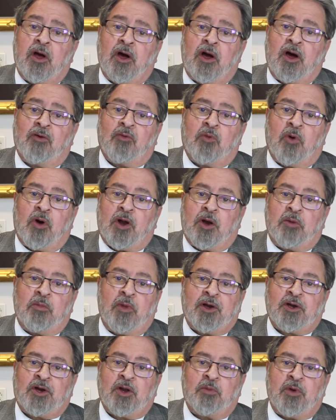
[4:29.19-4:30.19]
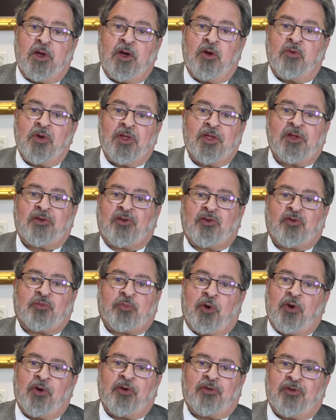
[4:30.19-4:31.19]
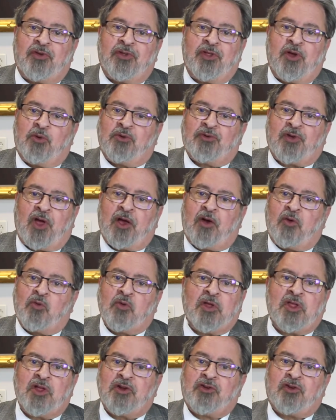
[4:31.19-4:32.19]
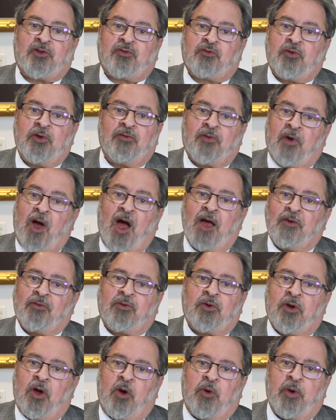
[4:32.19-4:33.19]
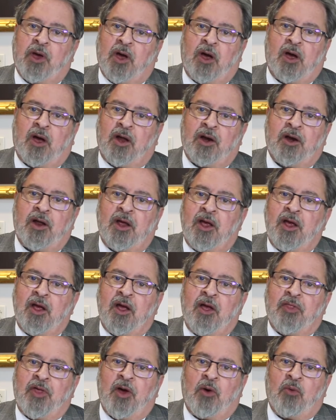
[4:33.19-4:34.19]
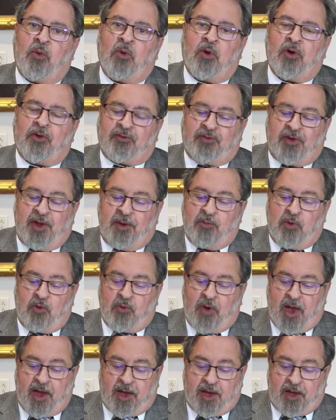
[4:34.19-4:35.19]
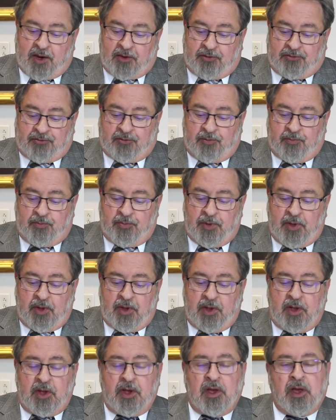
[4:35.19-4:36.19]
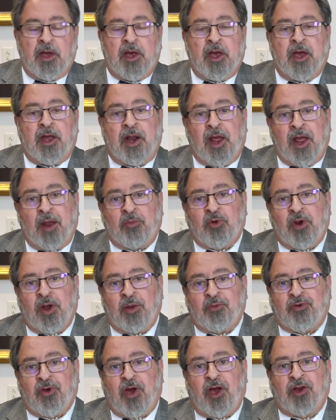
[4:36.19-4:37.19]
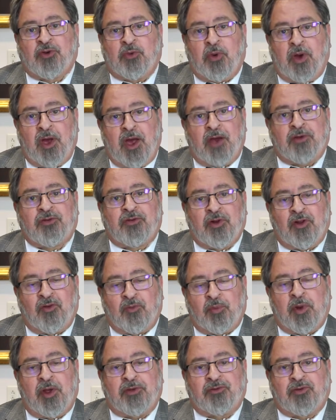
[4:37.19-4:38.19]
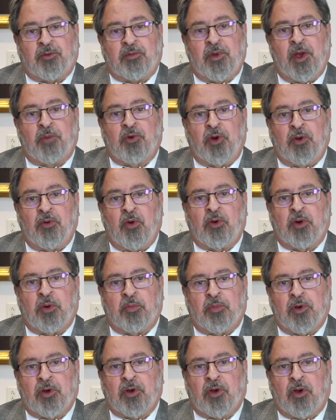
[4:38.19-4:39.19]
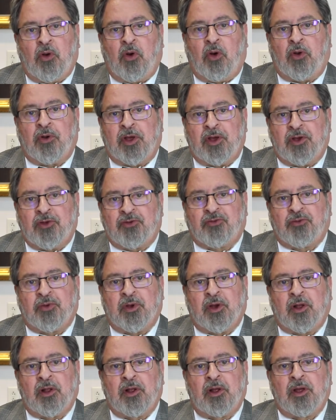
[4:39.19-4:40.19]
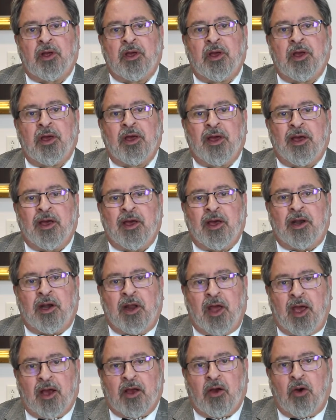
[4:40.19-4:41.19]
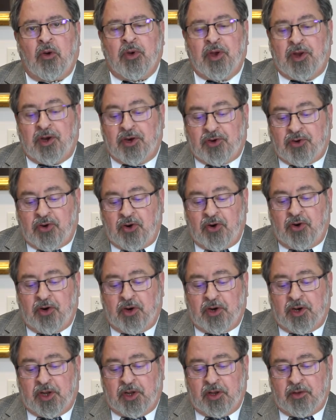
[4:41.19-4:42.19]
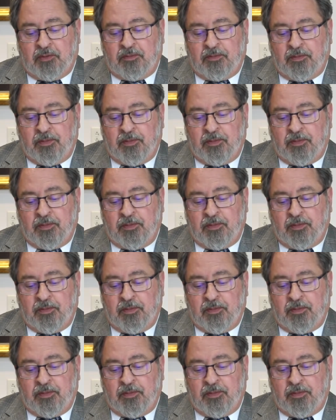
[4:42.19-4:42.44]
of what it meant to be a religious person. There was like a religious revival going on. That war seemed miraculous. And Abraham Joshua Heschel of blessed memory wrote a book called Israel, An Echo in Eternity.